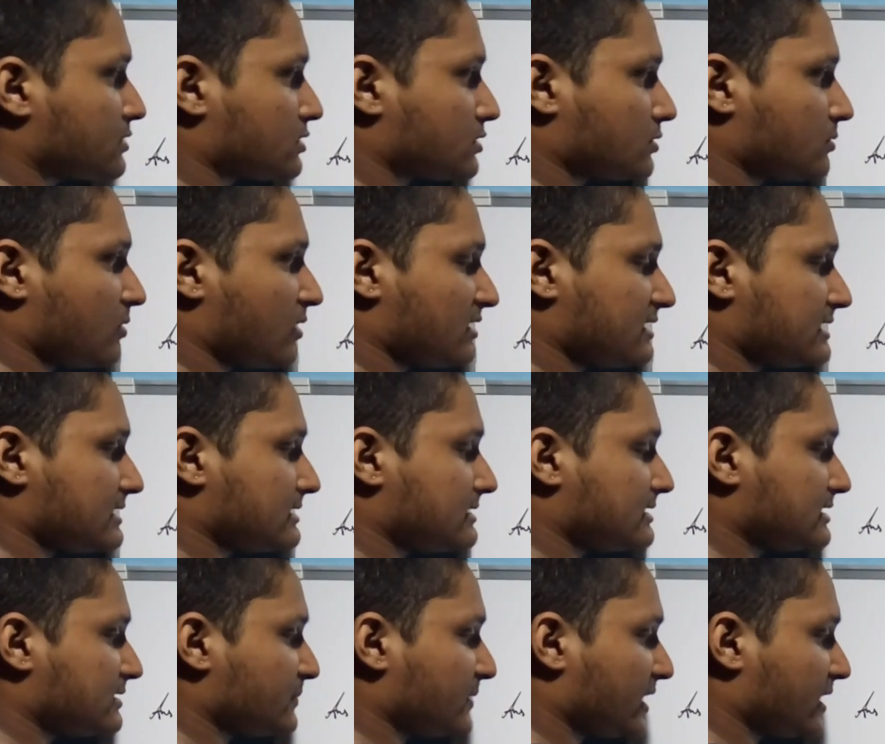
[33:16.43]
So what
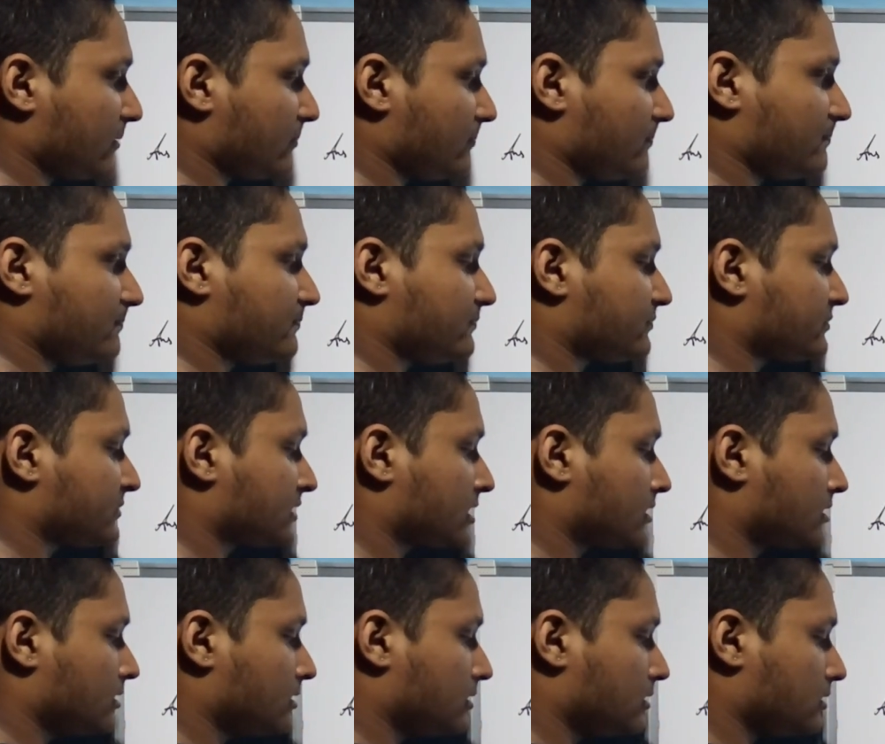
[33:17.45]
does this become?
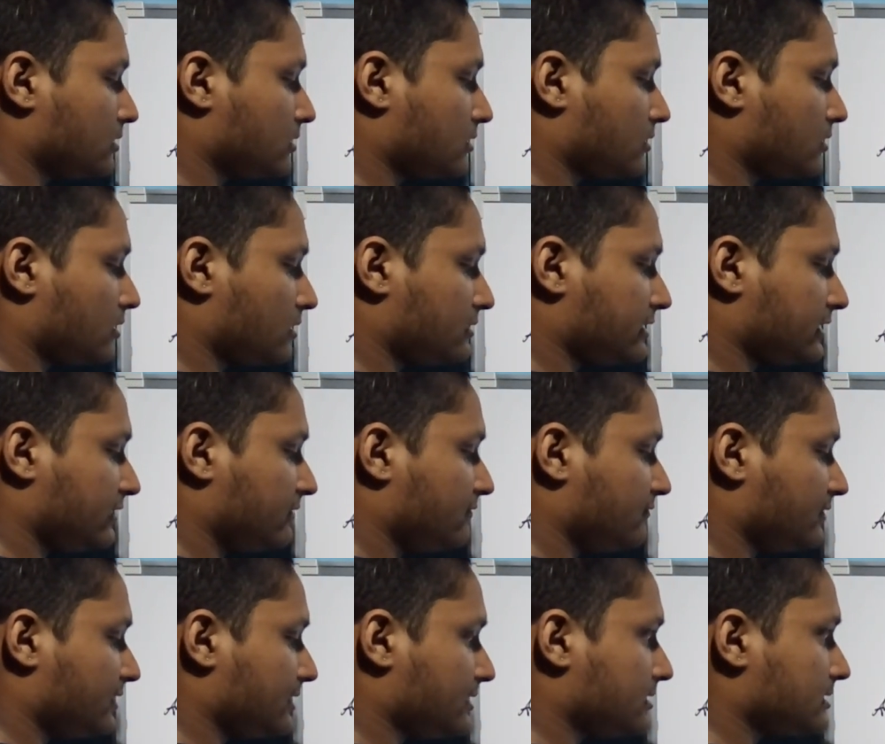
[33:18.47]
Cot
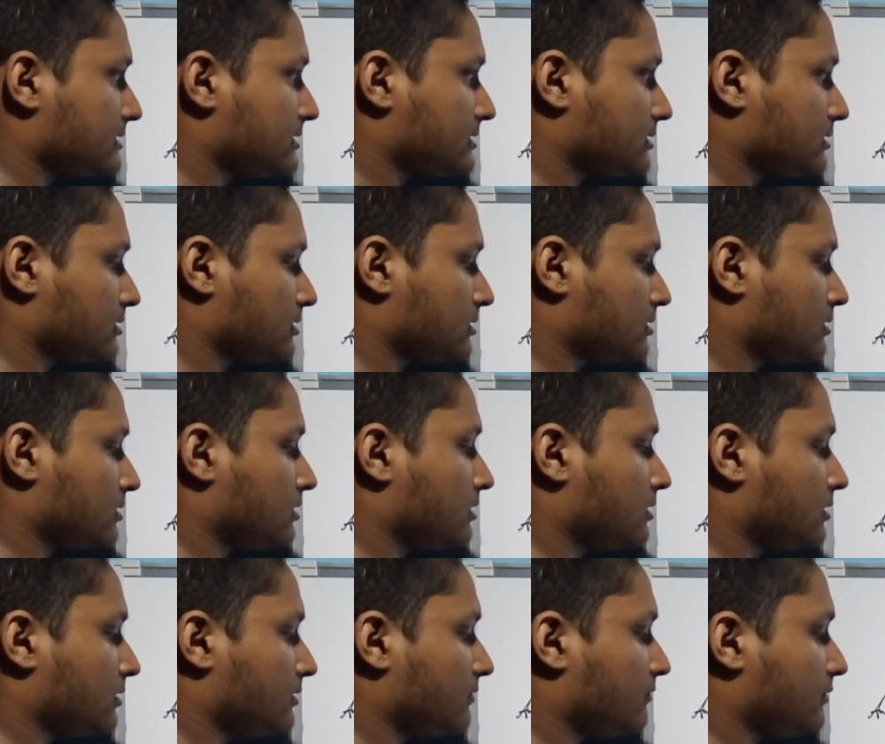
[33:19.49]
inverse
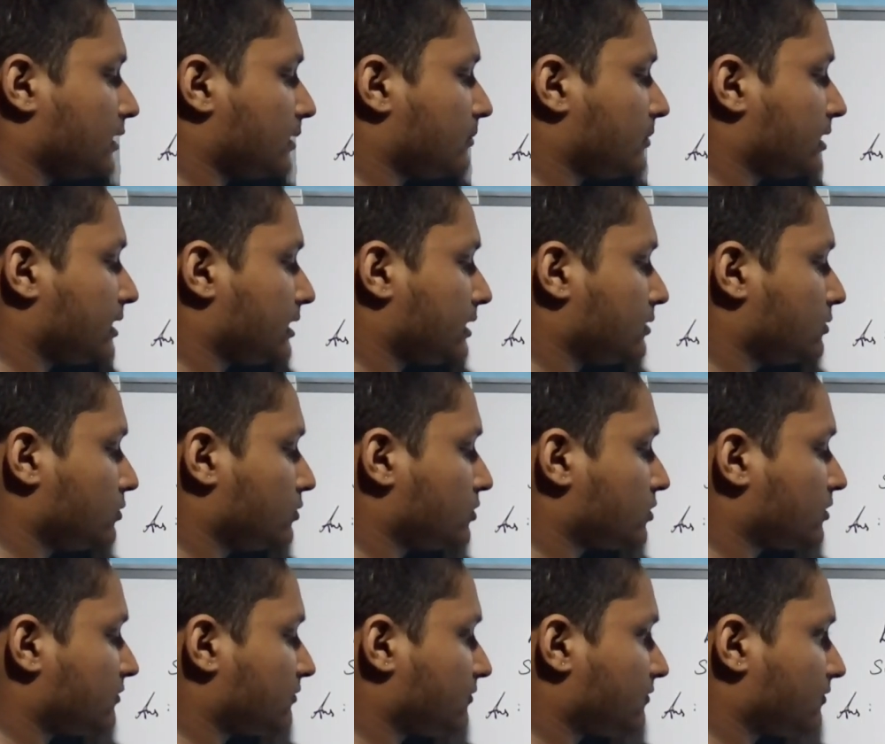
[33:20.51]
1 by
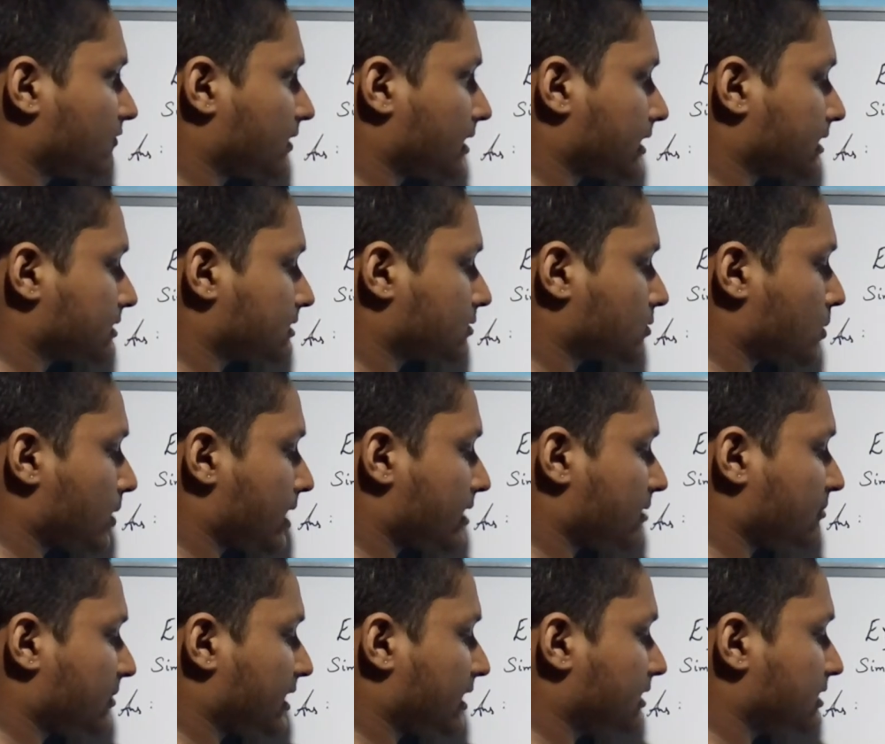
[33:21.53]
root of x
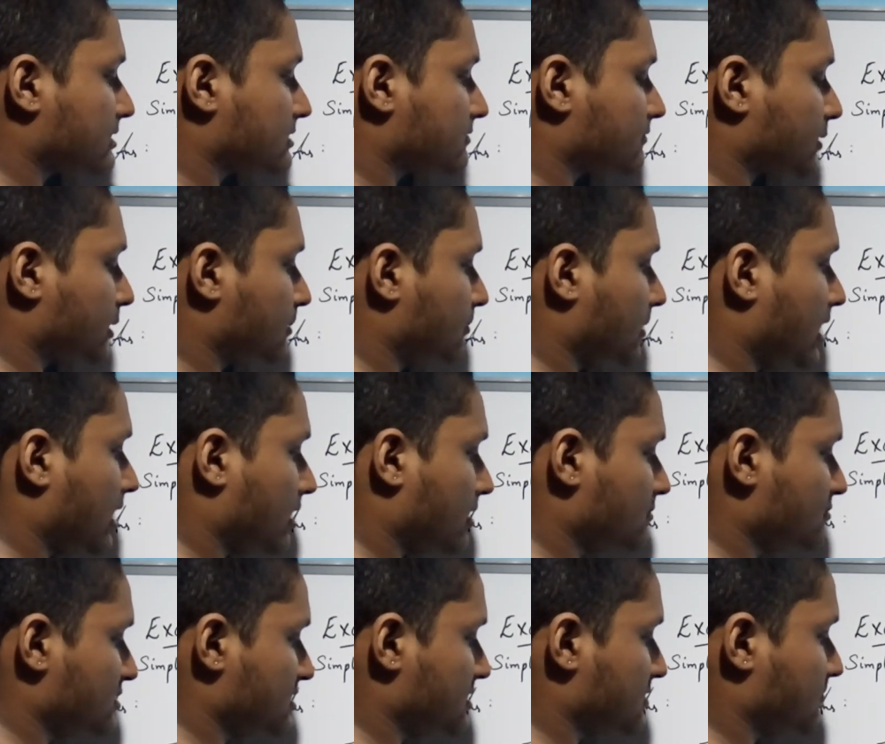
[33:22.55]
square minus 1
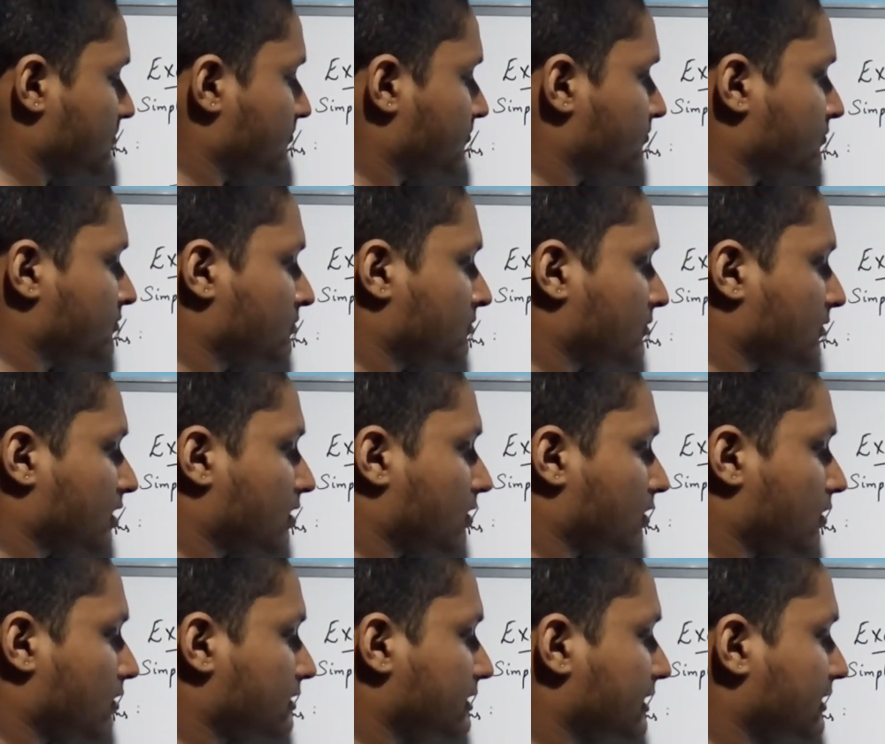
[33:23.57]
becomes
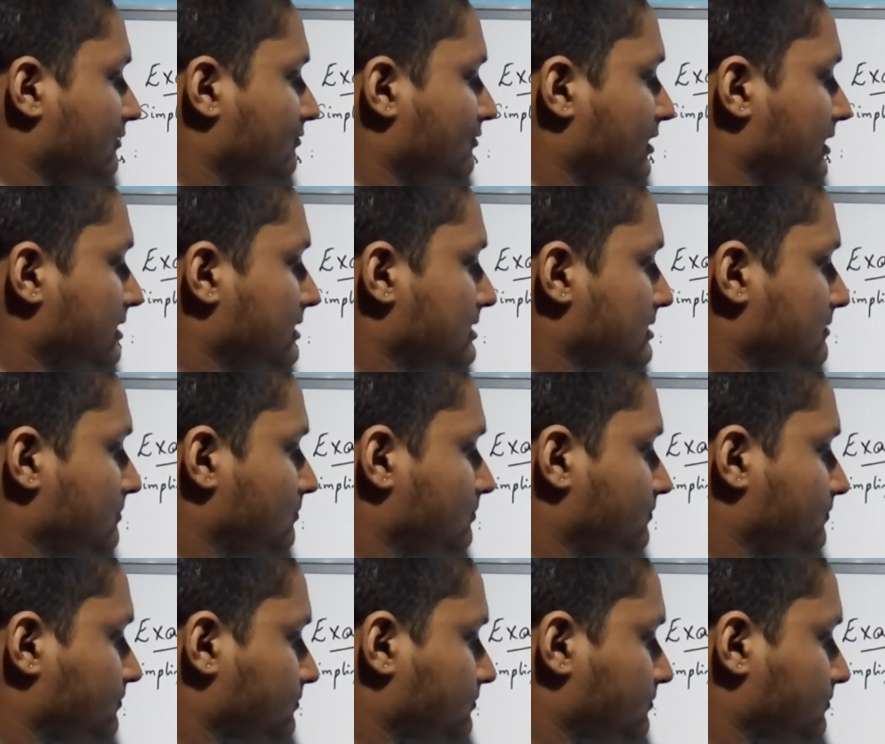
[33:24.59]
cot inverse